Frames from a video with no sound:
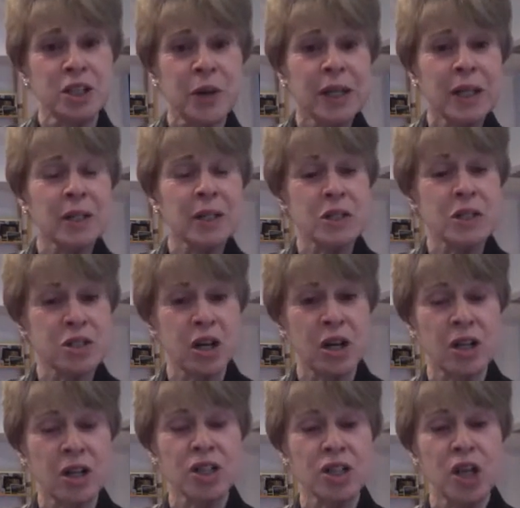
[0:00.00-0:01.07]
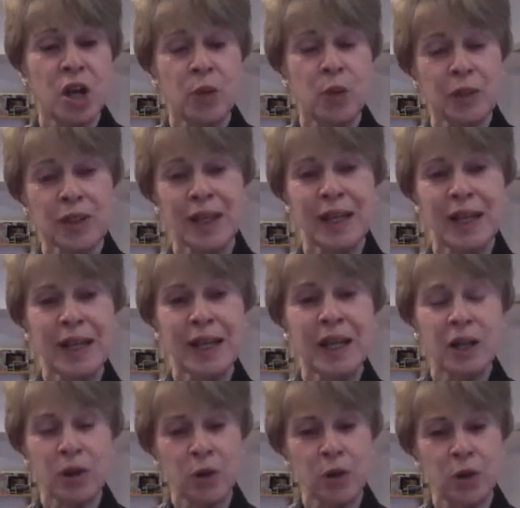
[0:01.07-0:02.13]
training starts with
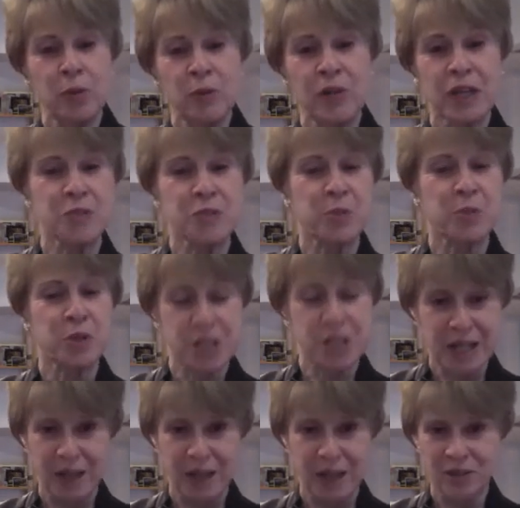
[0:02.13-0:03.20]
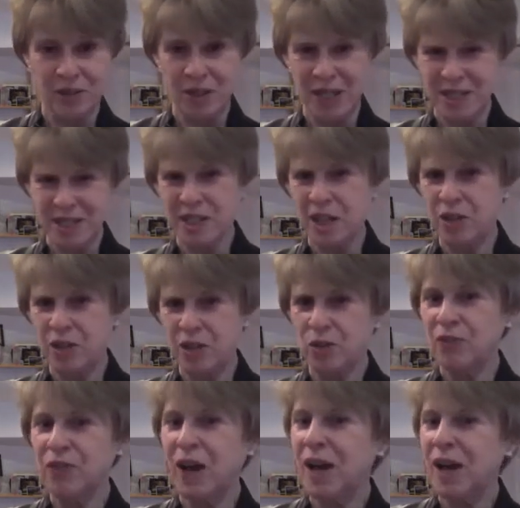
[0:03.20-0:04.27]
getting a group of experts together. Let's say there
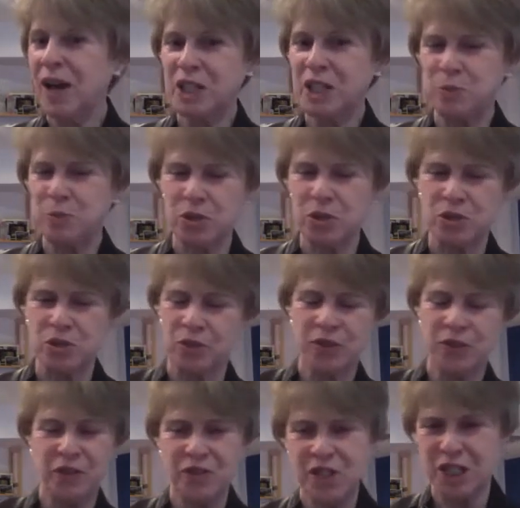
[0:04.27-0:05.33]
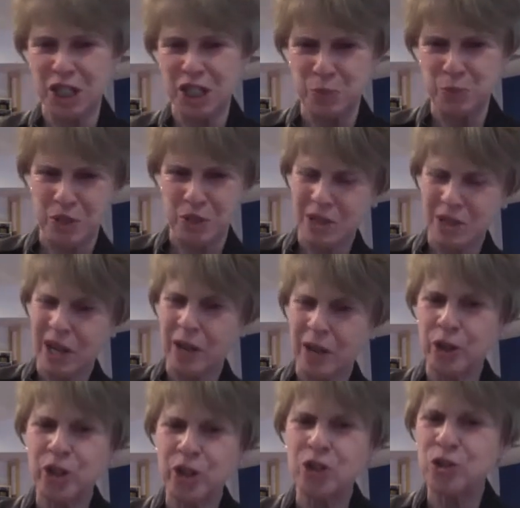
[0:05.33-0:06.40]
are 5 experts or 15 experts, not a
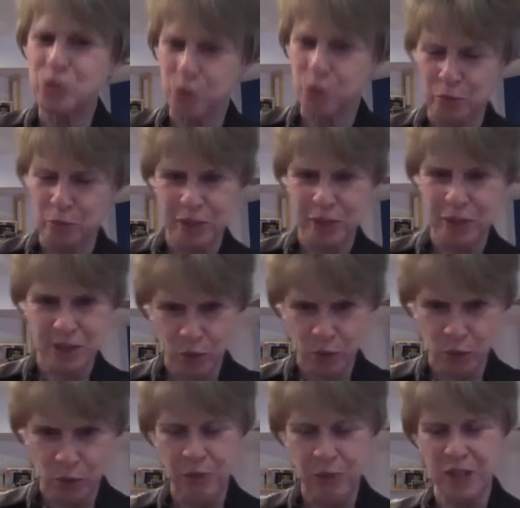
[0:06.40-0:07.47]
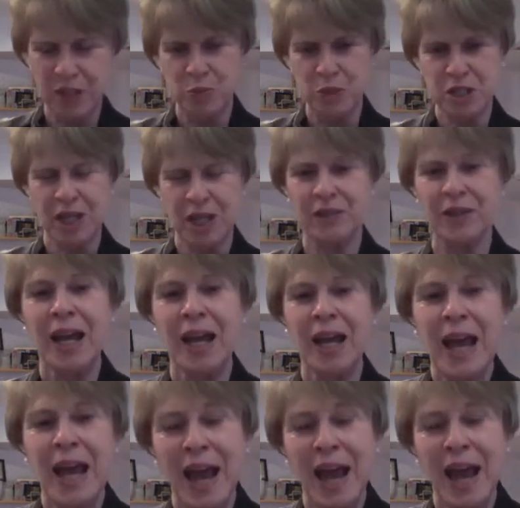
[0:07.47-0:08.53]
huge group, but a group of experts together,
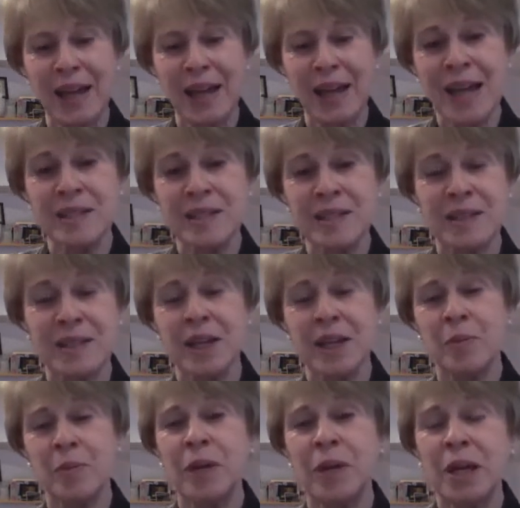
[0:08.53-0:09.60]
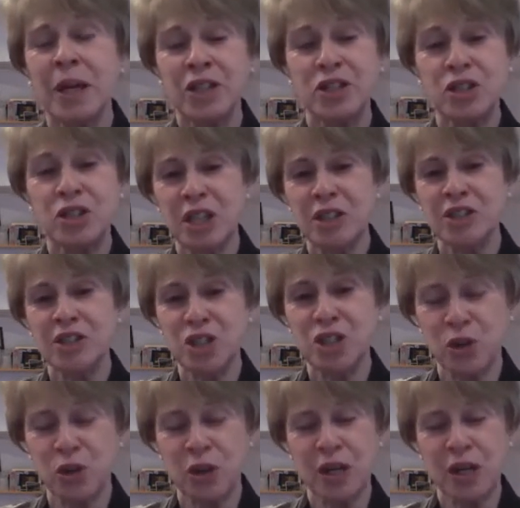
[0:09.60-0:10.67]
and ask them to tell
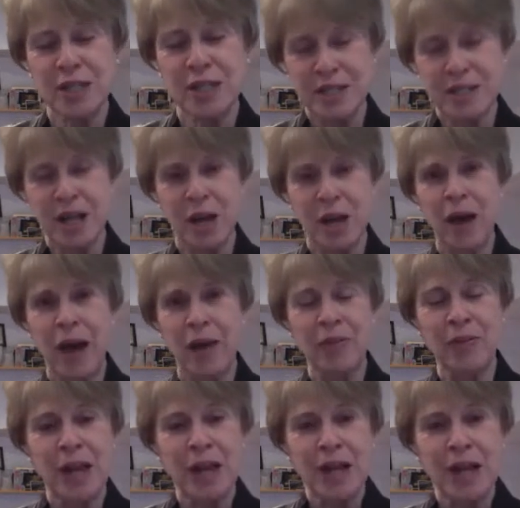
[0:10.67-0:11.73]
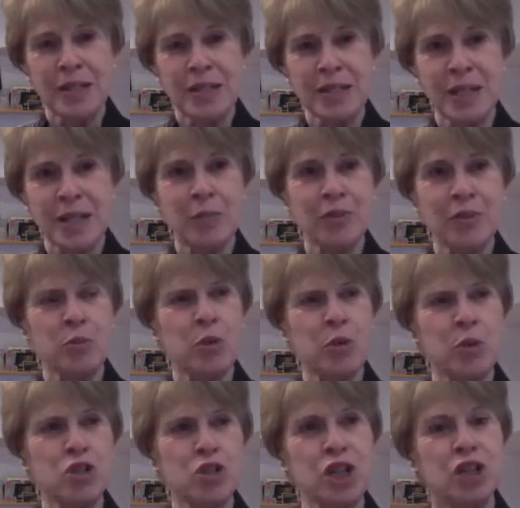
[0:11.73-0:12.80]
stories about some of the
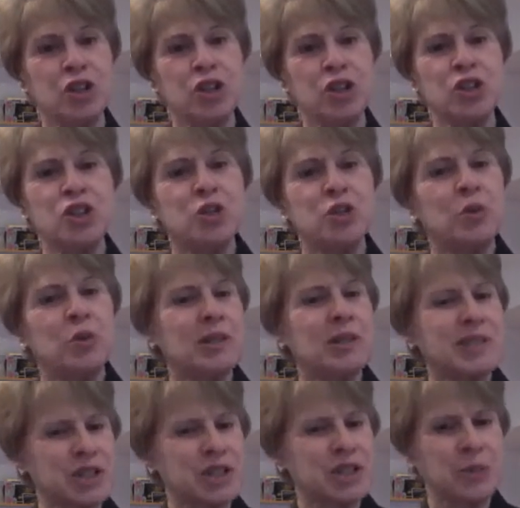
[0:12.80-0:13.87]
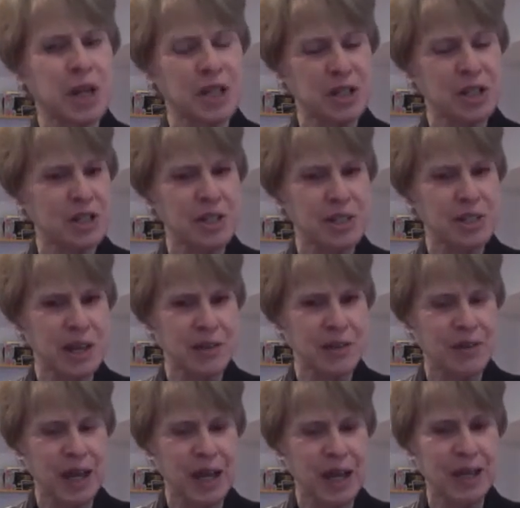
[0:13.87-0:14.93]
most unusual situations they've
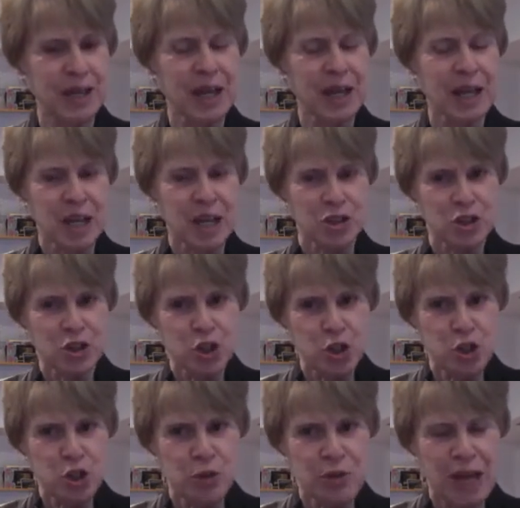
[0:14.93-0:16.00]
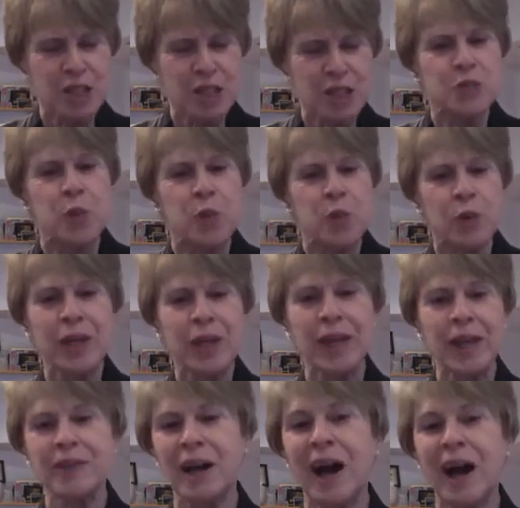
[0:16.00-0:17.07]
had. So that's where we
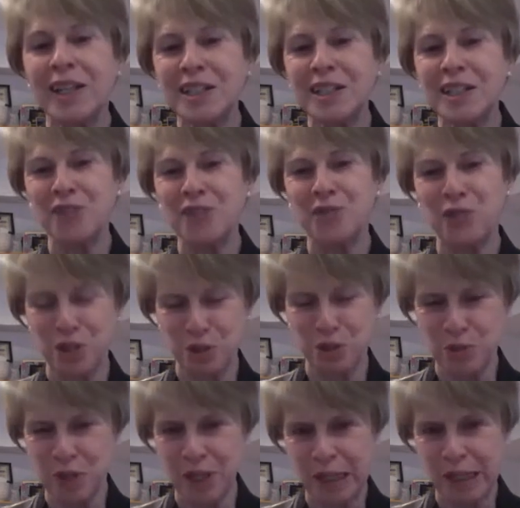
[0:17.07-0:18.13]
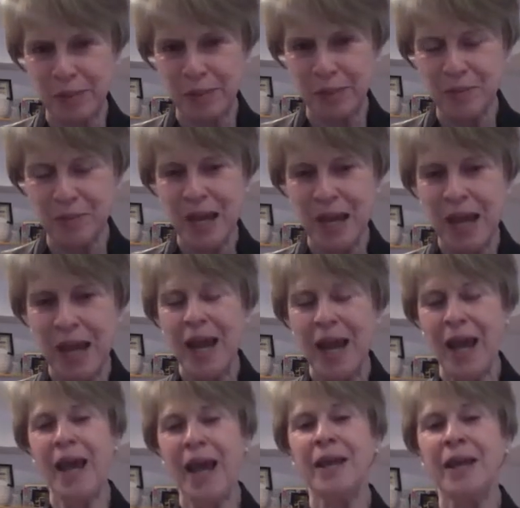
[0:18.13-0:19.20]
get the content for the training.
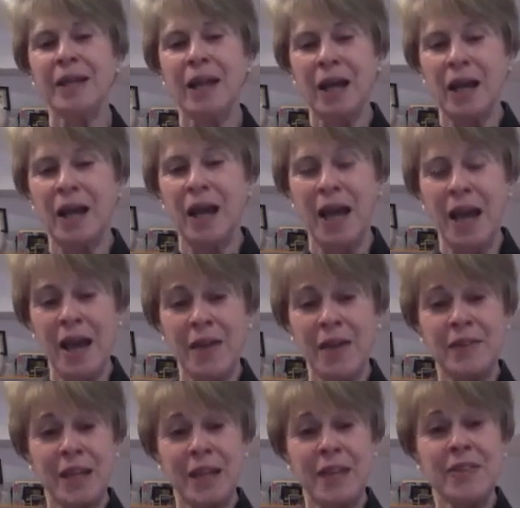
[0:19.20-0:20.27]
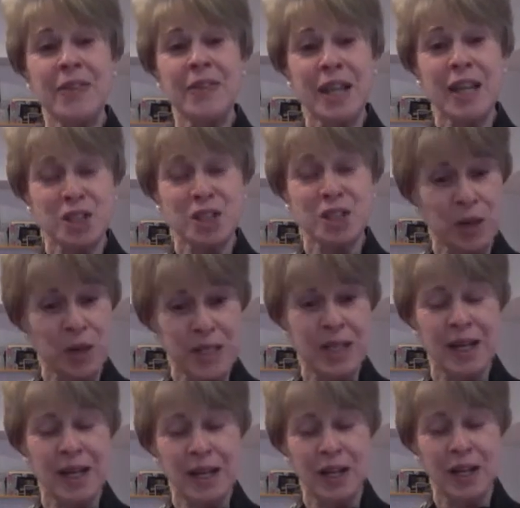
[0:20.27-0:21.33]
And in that
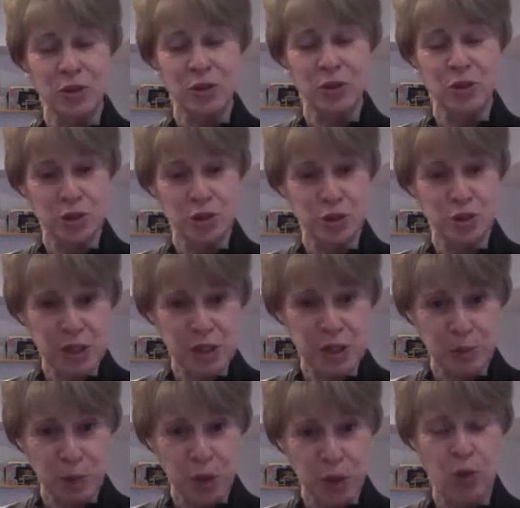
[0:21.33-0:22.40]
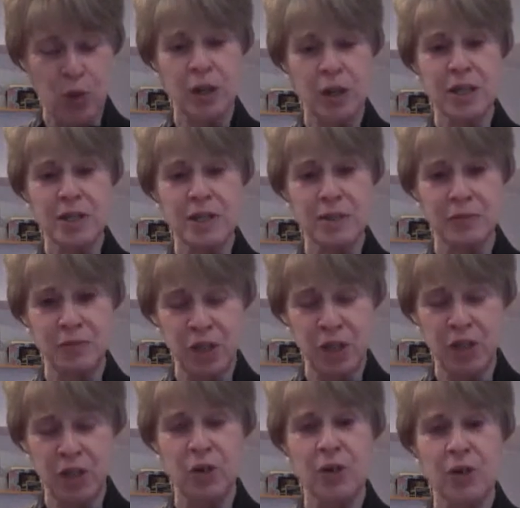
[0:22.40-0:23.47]
storytelling, you're doing some recording, some
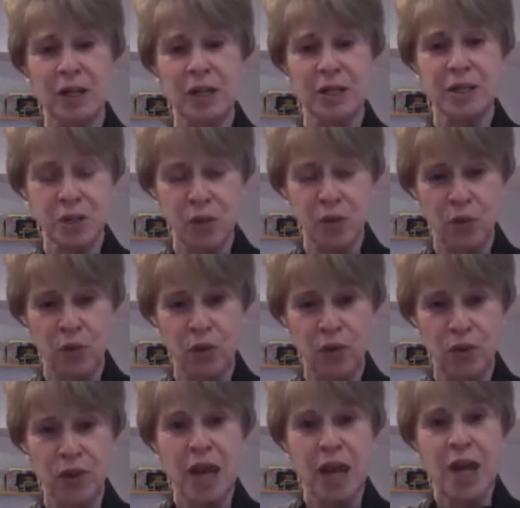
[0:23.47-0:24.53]
videoing, and so forth.